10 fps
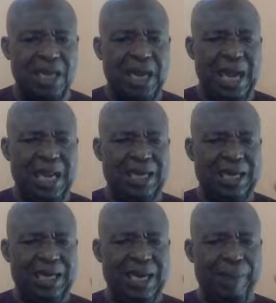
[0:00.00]
I
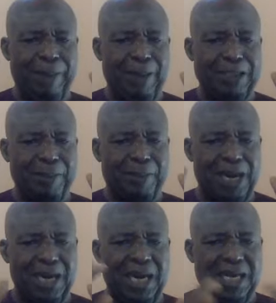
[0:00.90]
decree their powers be
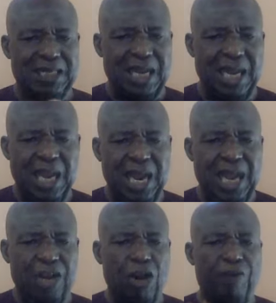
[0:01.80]
paralyzed. I
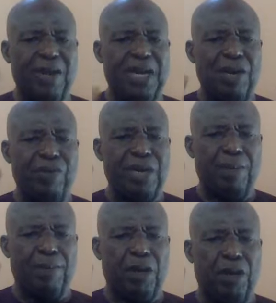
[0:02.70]
cover them with the
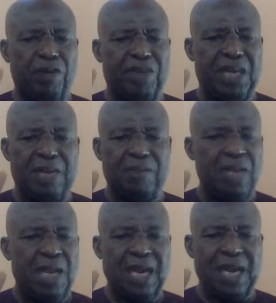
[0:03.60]
blood of the Lamb
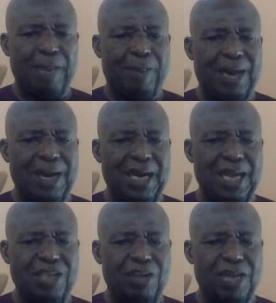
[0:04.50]
and I
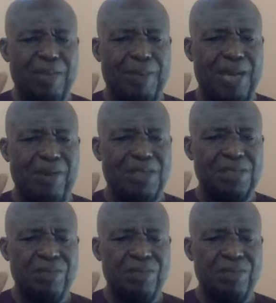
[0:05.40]
paralyze all their powers.